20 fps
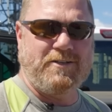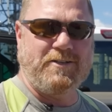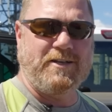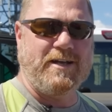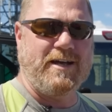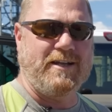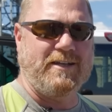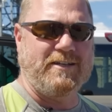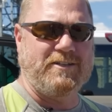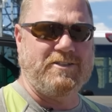You
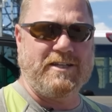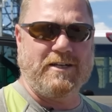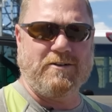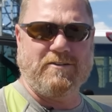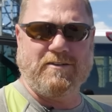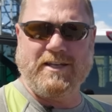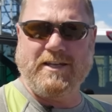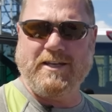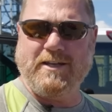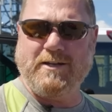kind of
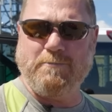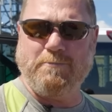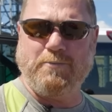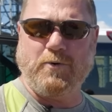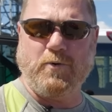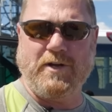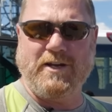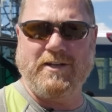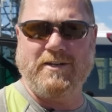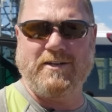generally get it
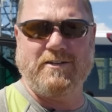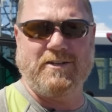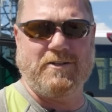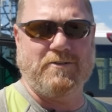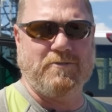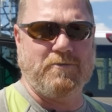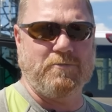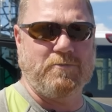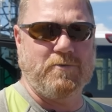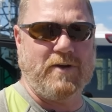pointed in
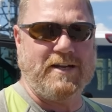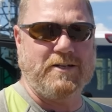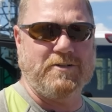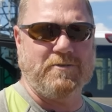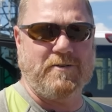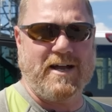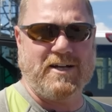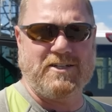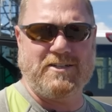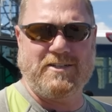the right
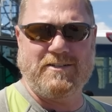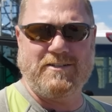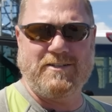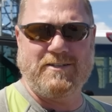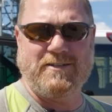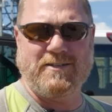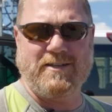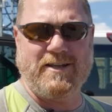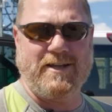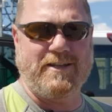direction,